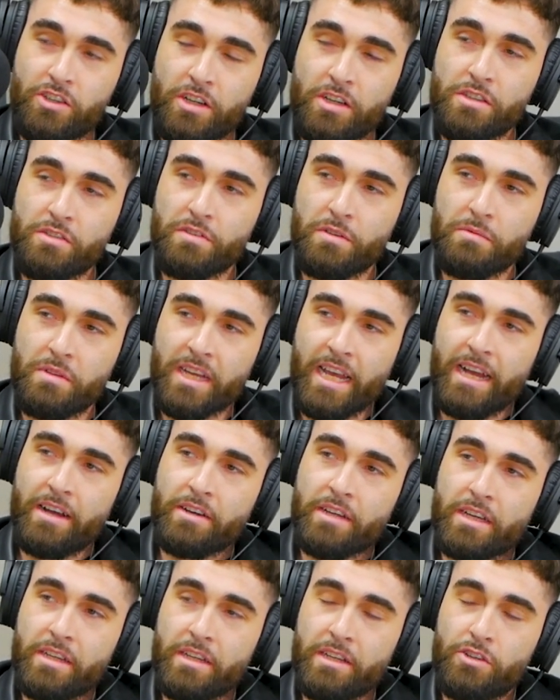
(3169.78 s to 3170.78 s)
Sean's from the
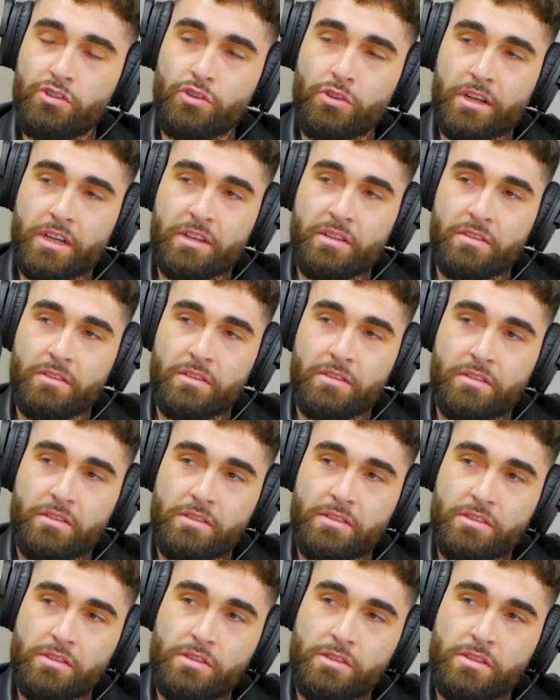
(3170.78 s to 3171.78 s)
county in Detroit.
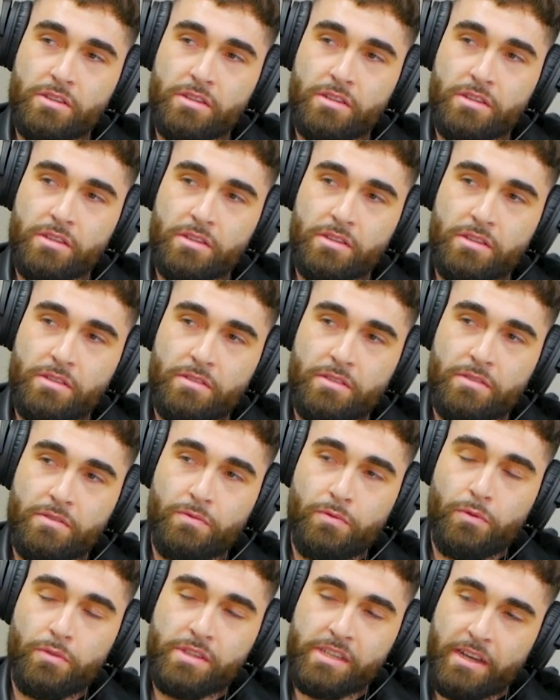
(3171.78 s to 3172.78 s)

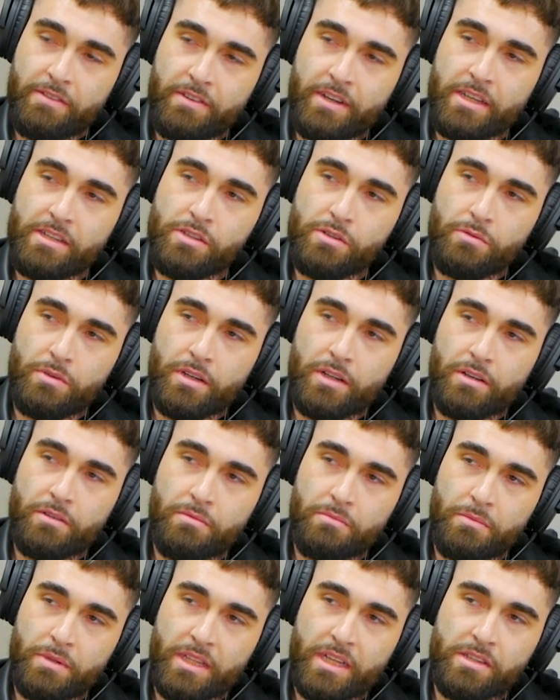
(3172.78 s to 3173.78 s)

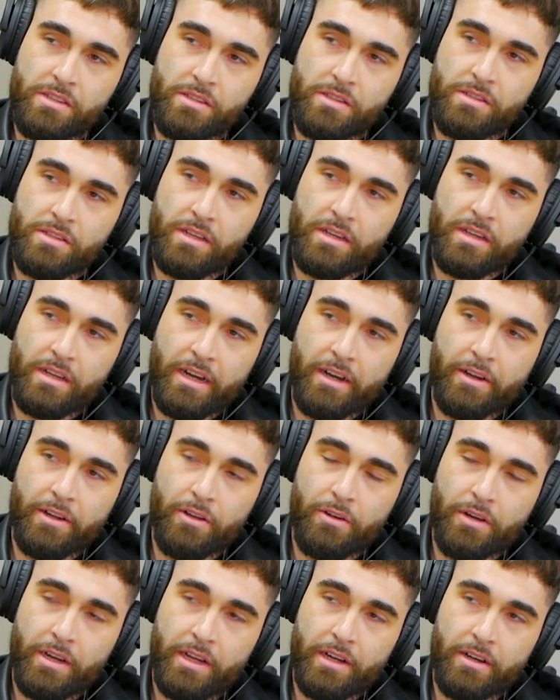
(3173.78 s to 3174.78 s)
78210, but that's area
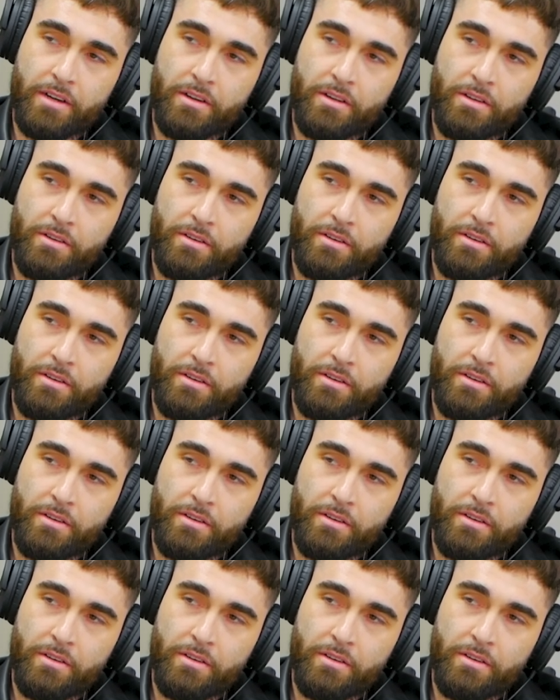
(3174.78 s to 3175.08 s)
code here.